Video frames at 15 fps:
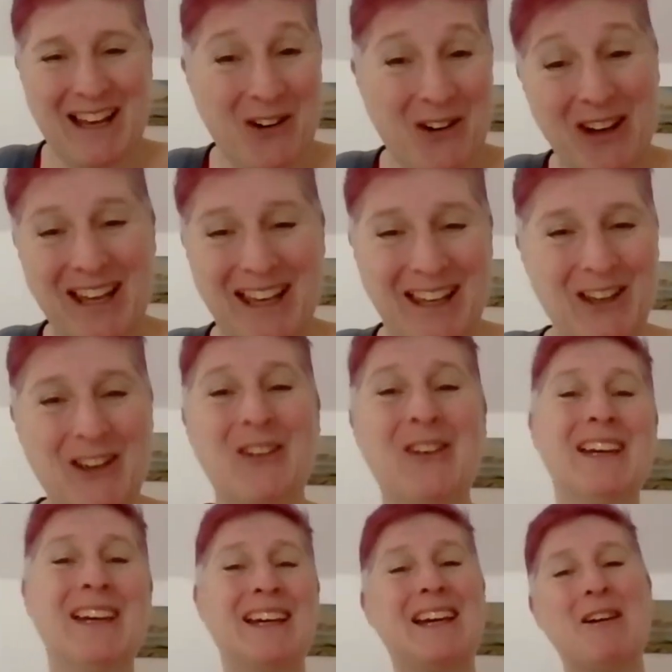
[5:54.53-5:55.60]
annoying you
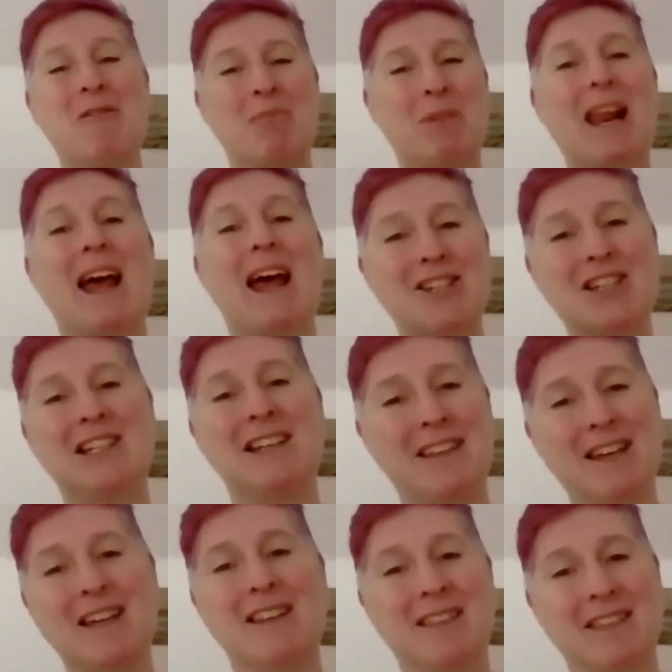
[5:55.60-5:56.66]
but actually
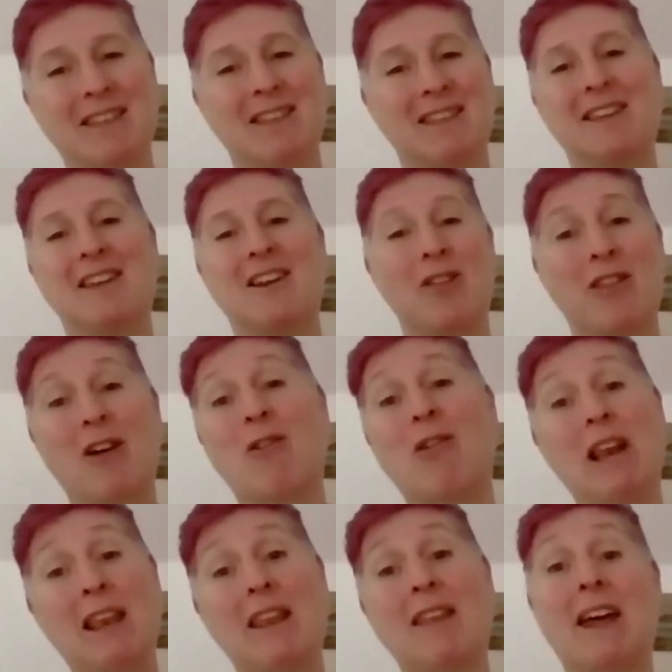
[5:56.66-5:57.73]
there you know there
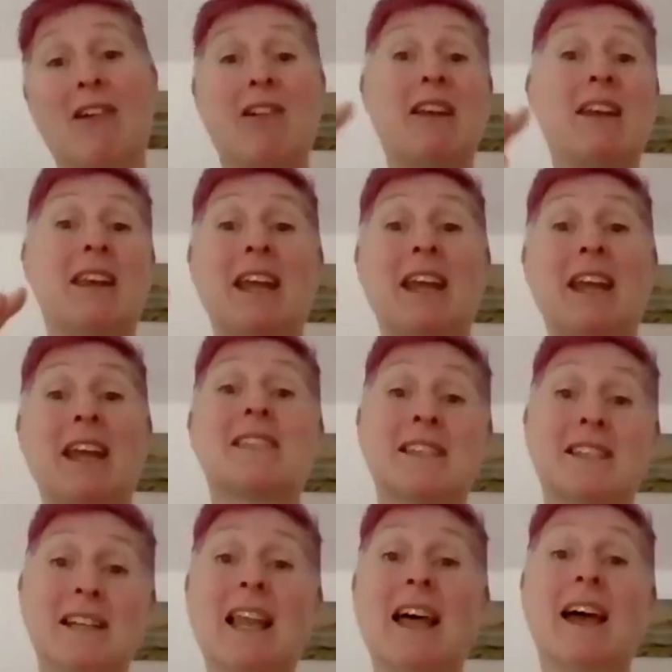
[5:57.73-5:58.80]
are there are nested
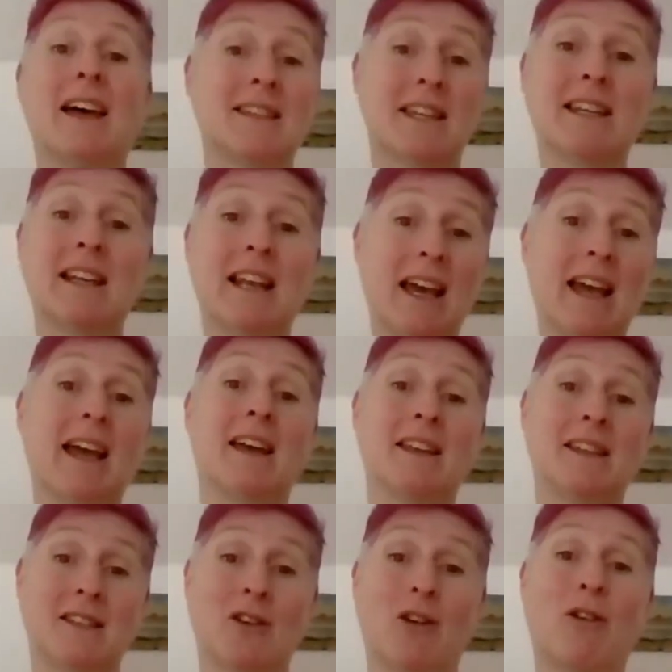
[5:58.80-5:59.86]
layers and
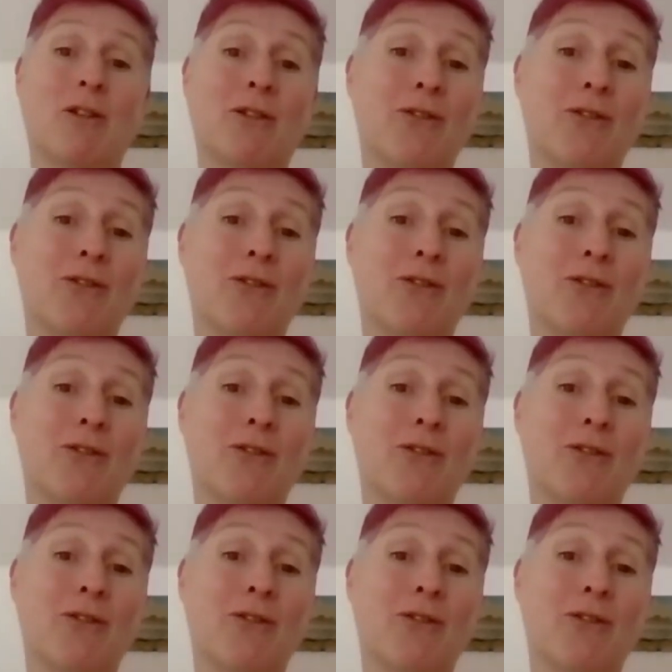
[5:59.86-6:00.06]
layers of